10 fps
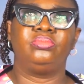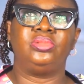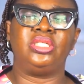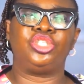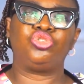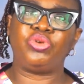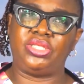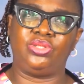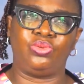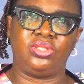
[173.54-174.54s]
the
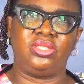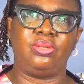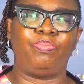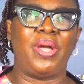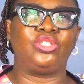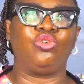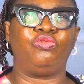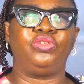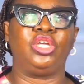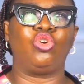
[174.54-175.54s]
stressors, the part
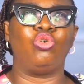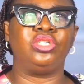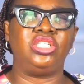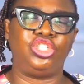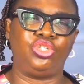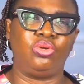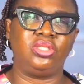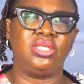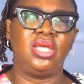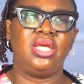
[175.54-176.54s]
of the
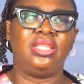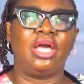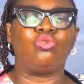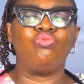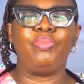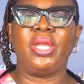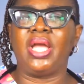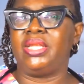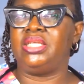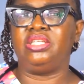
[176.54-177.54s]
conditions that could make
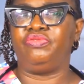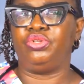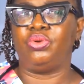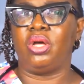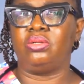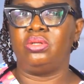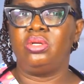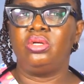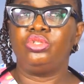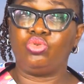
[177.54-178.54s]
an individual
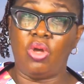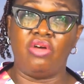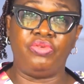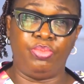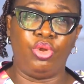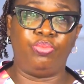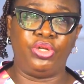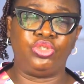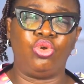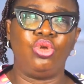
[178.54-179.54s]
to have a blood
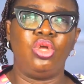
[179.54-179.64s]
pressure.